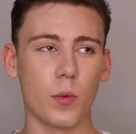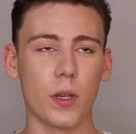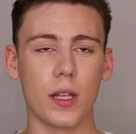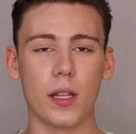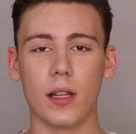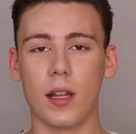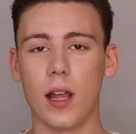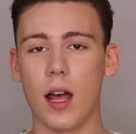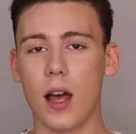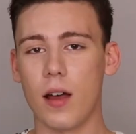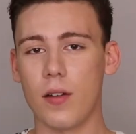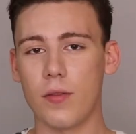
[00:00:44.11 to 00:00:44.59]

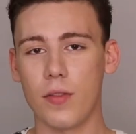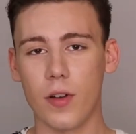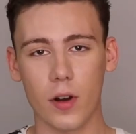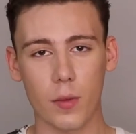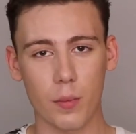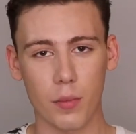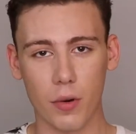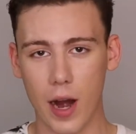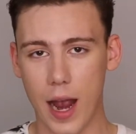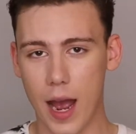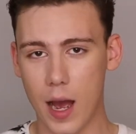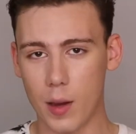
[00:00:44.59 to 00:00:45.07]
We love
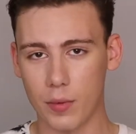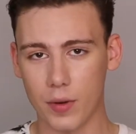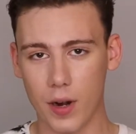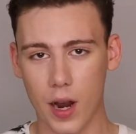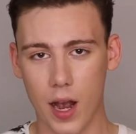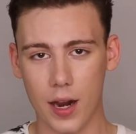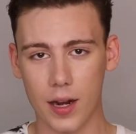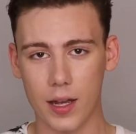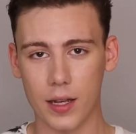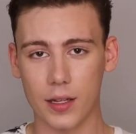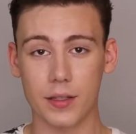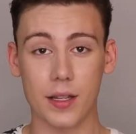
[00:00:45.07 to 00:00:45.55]
her brow
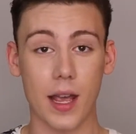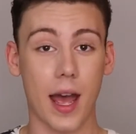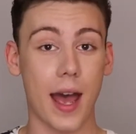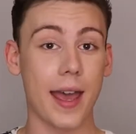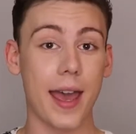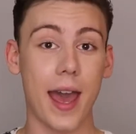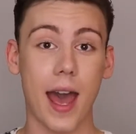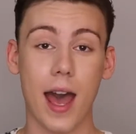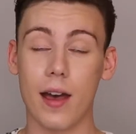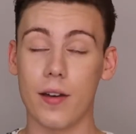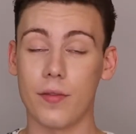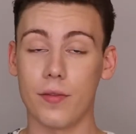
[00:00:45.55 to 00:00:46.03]
products.
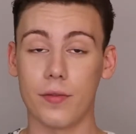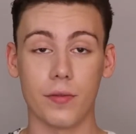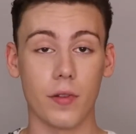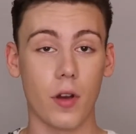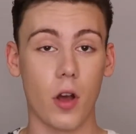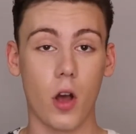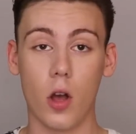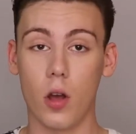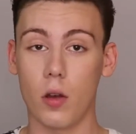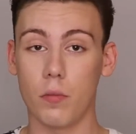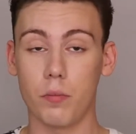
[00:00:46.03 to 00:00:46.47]
I have